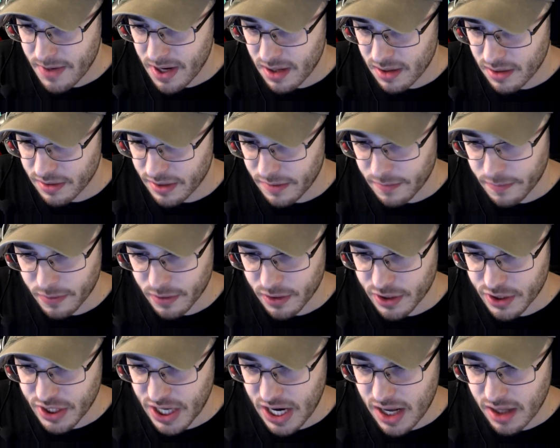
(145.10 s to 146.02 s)
not looking for a
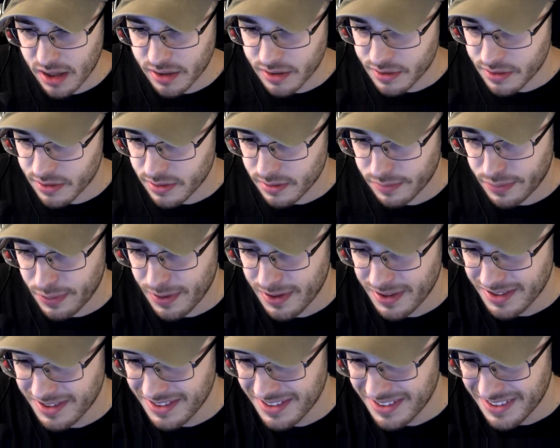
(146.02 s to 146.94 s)
challenge.
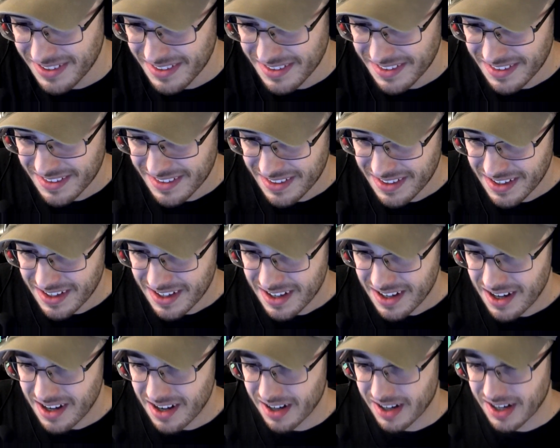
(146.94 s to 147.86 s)

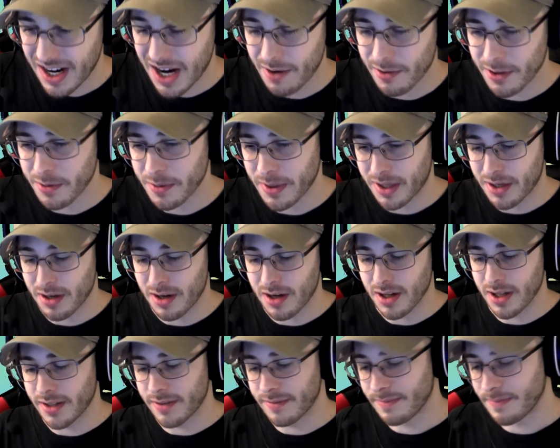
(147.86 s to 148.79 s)
Oh god, what do we
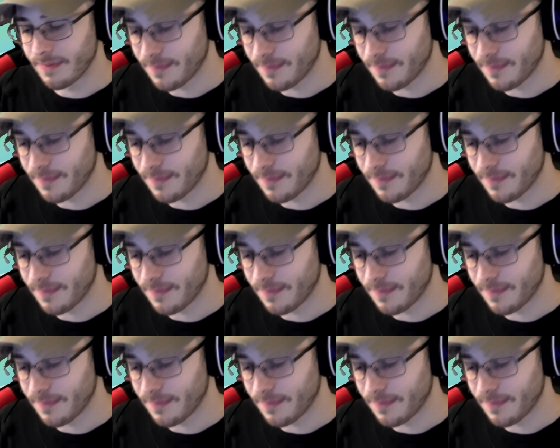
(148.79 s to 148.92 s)
call it?